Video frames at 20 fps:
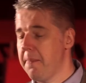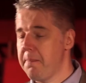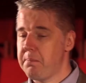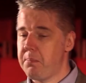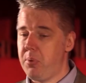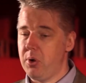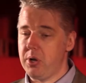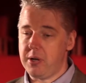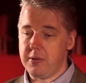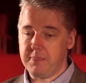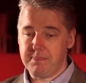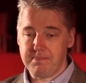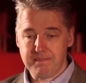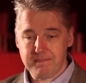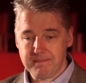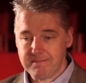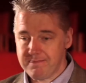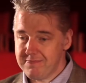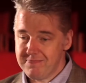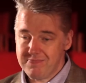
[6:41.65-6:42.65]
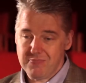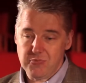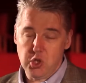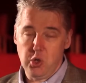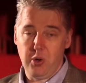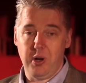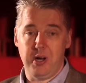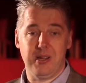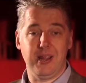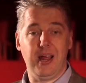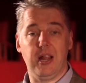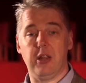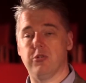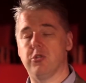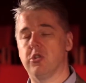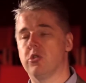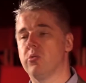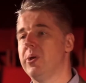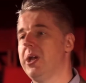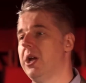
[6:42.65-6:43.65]
put $200,
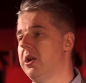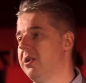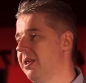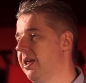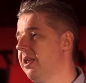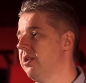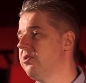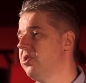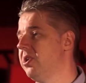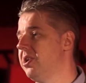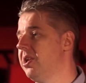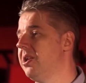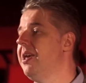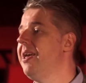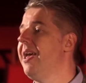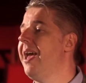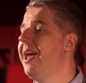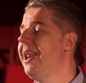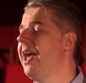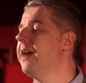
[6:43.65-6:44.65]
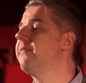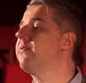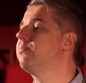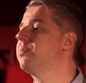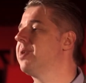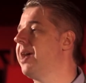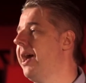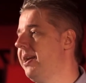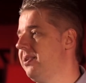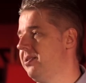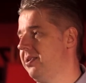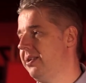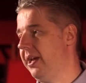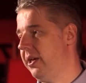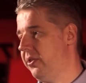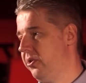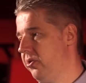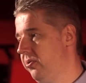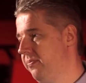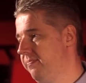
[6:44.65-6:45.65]
$300 in it, and have them tie it
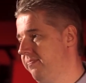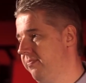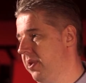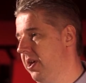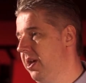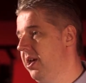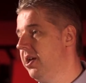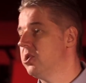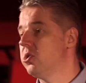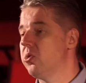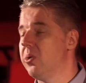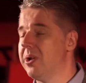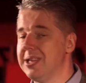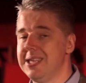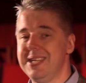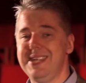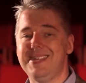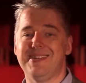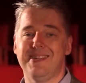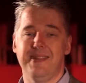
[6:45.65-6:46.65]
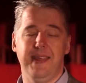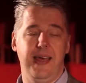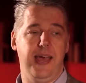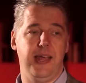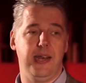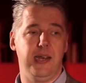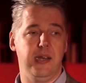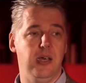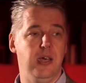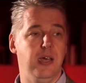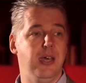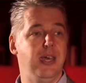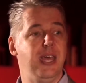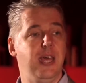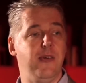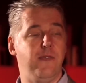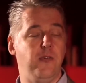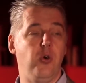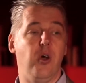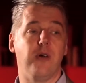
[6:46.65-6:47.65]
together. So at least then,
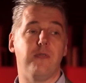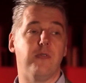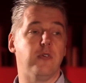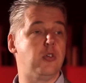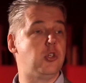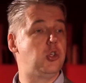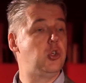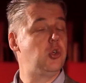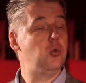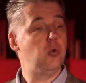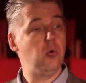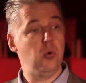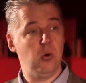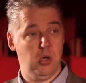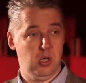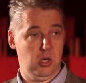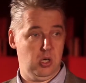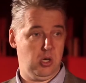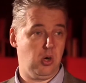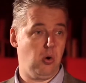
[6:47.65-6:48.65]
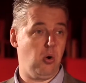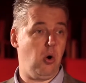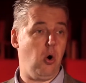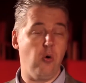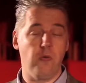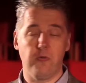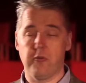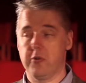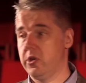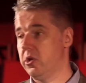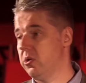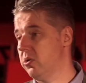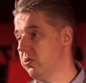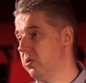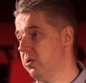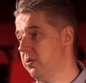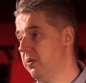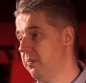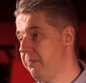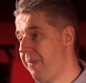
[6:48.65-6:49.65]
if you ever do go over your
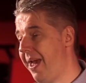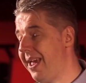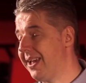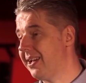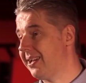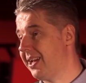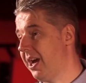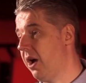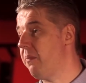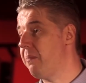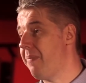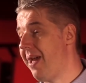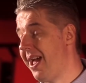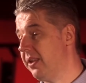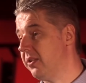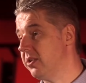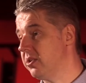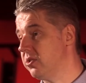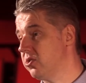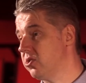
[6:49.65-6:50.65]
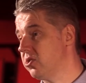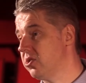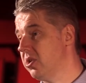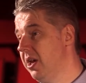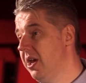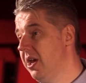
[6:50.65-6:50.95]
bank account balance,